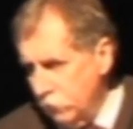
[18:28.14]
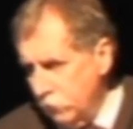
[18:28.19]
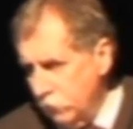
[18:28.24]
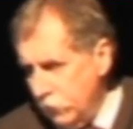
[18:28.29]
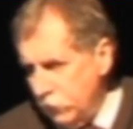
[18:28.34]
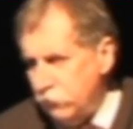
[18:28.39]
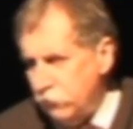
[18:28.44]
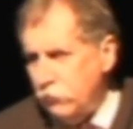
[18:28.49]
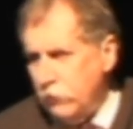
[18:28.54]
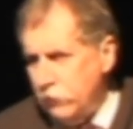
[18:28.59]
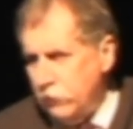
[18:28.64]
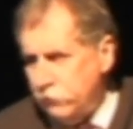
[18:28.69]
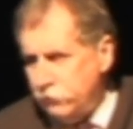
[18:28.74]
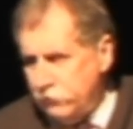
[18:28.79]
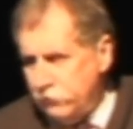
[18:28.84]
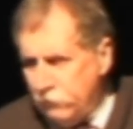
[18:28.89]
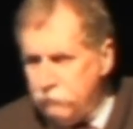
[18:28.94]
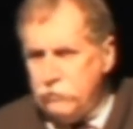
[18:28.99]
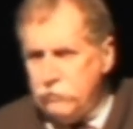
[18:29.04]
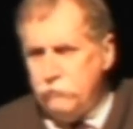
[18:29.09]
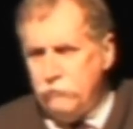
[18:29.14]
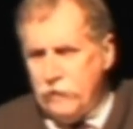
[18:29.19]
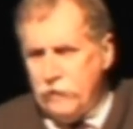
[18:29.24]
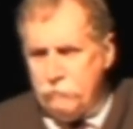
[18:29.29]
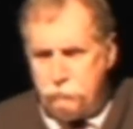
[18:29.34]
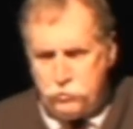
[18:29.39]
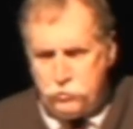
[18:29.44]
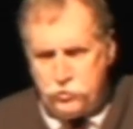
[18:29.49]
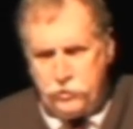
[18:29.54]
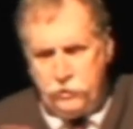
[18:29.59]
That's right,
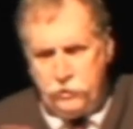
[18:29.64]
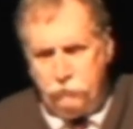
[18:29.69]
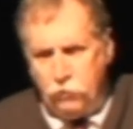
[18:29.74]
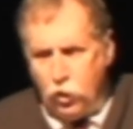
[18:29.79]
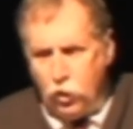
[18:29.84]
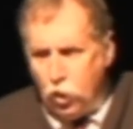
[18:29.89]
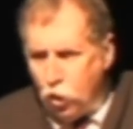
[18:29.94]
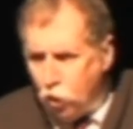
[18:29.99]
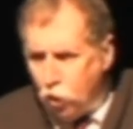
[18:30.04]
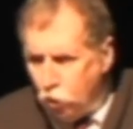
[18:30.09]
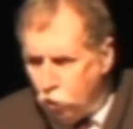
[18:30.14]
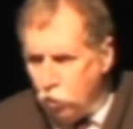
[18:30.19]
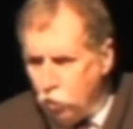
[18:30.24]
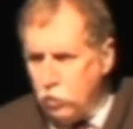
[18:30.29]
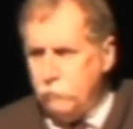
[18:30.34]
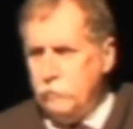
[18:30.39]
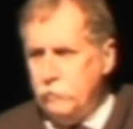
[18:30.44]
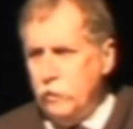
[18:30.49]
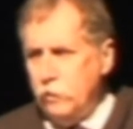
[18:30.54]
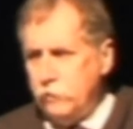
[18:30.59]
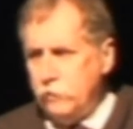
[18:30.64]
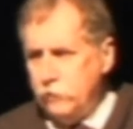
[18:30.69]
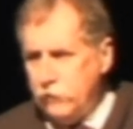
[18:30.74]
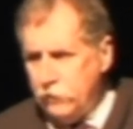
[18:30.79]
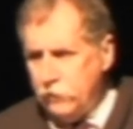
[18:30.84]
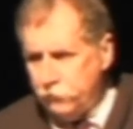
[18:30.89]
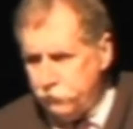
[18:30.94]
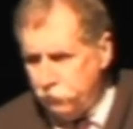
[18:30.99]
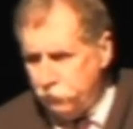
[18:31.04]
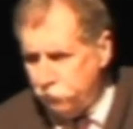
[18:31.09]
75% of all American
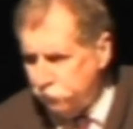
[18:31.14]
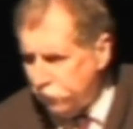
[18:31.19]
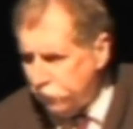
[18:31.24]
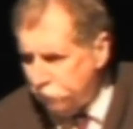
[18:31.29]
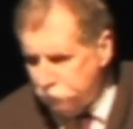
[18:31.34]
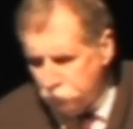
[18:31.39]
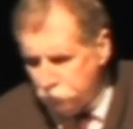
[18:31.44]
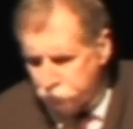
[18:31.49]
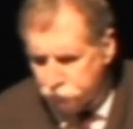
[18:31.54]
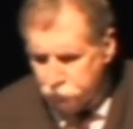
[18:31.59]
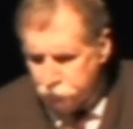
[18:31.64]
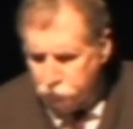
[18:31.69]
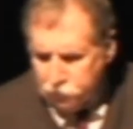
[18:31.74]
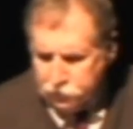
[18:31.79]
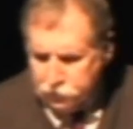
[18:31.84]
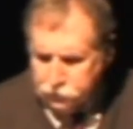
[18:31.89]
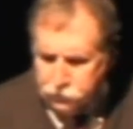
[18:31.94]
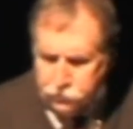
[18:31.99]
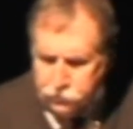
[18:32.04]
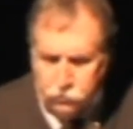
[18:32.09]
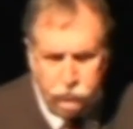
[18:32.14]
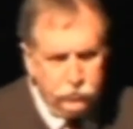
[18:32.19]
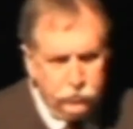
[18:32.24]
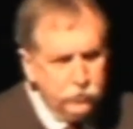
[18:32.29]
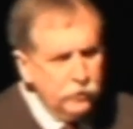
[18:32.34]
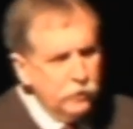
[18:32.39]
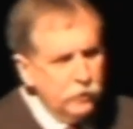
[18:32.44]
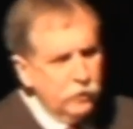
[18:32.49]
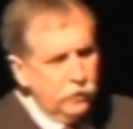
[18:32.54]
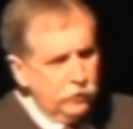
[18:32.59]
households have no school-age
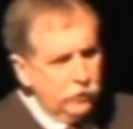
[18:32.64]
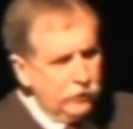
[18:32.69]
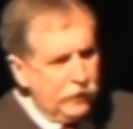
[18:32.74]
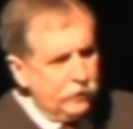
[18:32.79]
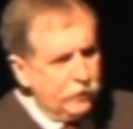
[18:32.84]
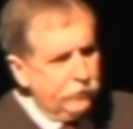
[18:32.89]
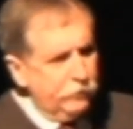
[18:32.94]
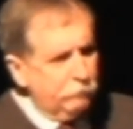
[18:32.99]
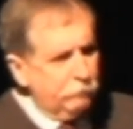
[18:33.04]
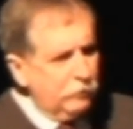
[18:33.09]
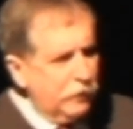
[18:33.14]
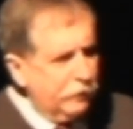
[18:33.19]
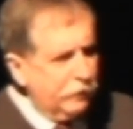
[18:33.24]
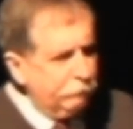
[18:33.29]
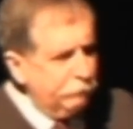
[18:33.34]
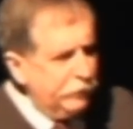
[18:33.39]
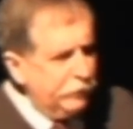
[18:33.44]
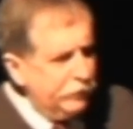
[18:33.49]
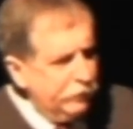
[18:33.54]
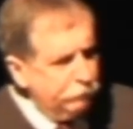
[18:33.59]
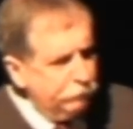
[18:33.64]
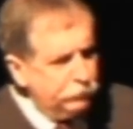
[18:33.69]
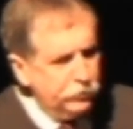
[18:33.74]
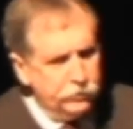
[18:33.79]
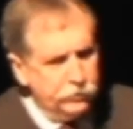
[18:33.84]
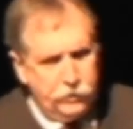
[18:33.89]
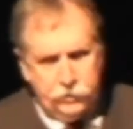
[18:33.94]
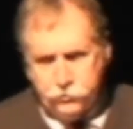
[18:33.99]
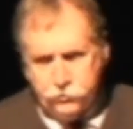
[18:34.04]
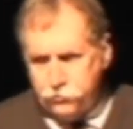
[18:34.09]
children. A lot of them, like me,
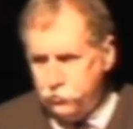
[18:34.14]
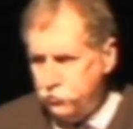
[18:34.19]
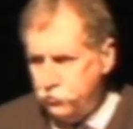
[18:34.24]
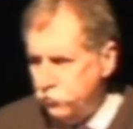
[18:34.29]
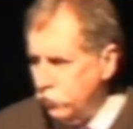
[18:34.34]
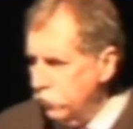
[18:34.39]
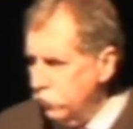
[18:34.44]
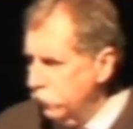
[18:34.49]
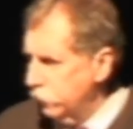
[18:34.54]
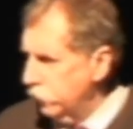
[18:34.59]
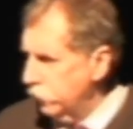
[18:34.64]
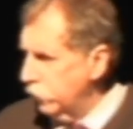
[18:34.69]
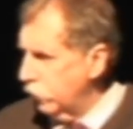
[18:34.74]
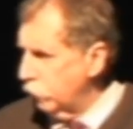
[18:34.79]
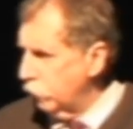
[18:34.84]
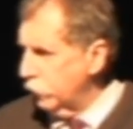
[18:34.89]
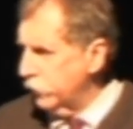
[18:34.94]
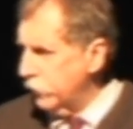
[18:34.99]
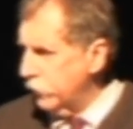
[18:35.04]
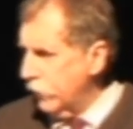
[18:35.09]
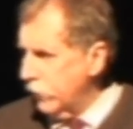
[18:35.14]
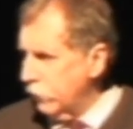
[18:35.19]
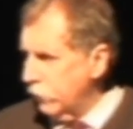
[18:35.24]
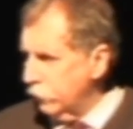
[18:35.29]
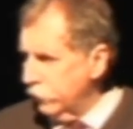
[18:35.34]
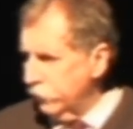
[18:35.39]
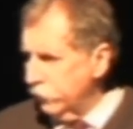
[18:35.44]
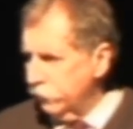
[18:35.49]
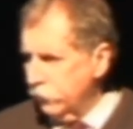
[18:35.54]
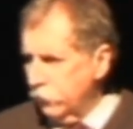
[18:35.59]
empty nesters,
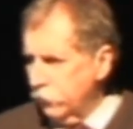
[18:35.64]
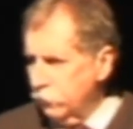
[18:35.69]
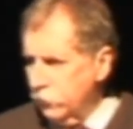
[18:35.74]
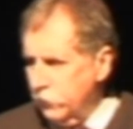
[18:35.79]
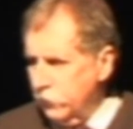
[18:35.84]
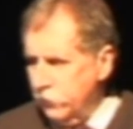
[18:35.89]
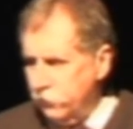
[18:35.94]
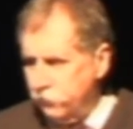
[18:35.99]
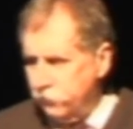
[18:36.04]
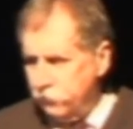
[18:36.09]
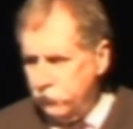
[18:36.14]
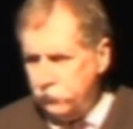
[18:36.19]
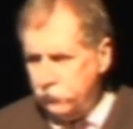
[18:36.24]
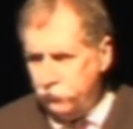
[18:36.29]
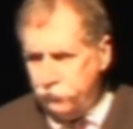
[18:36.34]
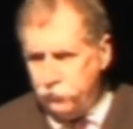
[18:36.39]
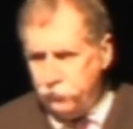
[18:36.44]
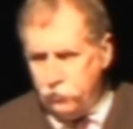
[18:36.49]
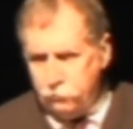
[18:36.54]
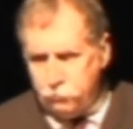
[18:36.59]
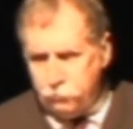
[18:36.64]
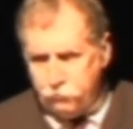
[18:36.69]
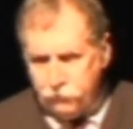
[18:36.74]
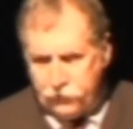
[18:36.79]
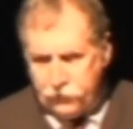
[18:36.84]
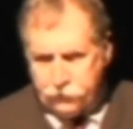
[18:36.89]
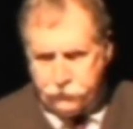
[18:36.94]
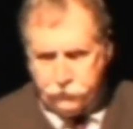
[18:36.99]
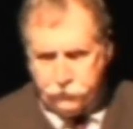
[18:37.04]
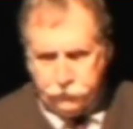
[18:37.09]
retirees, unrelated singles, young
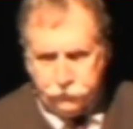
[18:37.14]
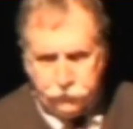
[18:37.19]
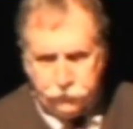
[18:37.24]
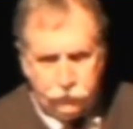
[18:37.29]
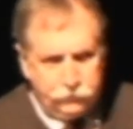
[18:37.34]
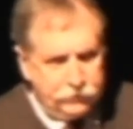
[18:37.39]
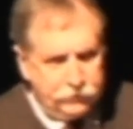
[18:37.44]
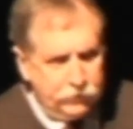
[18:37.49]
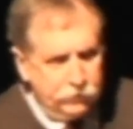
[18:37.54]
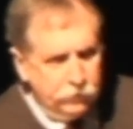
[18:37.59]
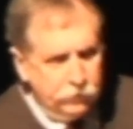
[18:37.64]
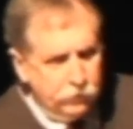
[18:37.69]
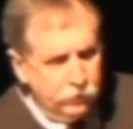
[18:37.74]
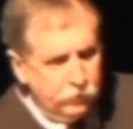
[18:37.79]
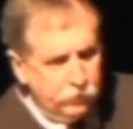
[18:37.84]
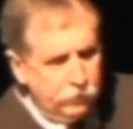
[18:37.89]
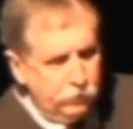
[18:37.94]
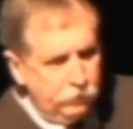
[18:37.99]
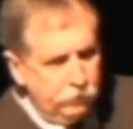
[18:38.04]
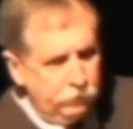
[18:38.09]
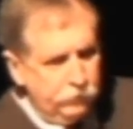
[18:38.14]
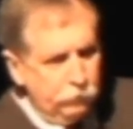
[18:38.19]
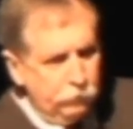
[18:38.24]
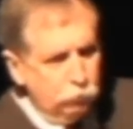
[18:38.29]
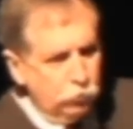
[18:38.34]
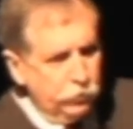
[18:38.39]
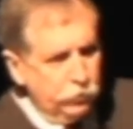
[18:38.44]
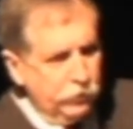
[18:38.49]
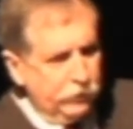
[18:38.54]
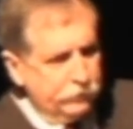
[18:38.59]
professionals. Turns out they
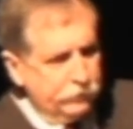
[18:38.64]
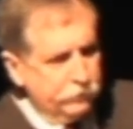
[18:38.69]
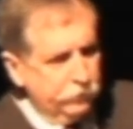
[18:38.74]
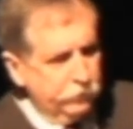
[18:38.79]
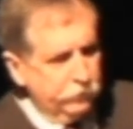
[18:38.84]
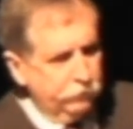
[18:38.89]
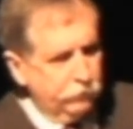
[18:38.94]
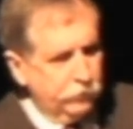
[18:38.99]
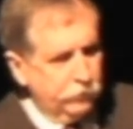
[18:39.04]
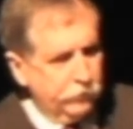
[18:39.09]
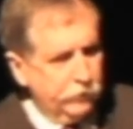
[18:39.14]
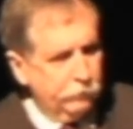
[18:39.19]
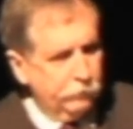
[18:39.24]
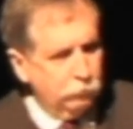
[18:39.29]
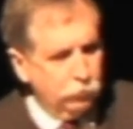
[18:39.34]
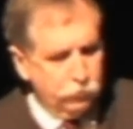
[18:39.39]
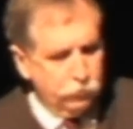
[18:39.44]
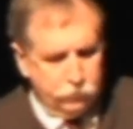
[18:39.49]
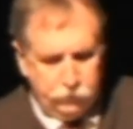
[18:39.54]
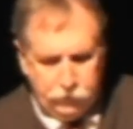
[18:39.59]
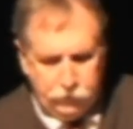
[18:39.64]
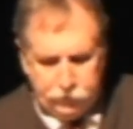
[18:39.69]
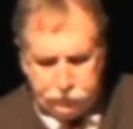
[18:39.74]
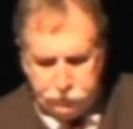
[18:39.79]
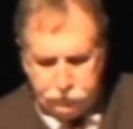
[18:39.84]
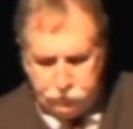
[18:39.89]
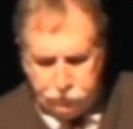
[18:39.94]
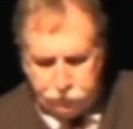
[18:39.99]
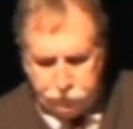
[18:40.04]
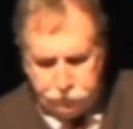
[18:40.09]
would like to live in a neighborhood
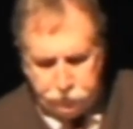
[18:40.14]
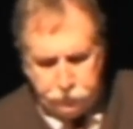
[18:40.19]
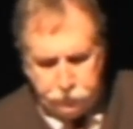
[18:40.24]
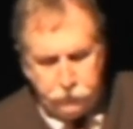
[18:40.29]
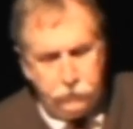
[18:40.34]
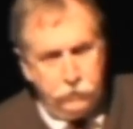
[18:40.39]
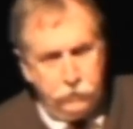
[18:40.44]
like this.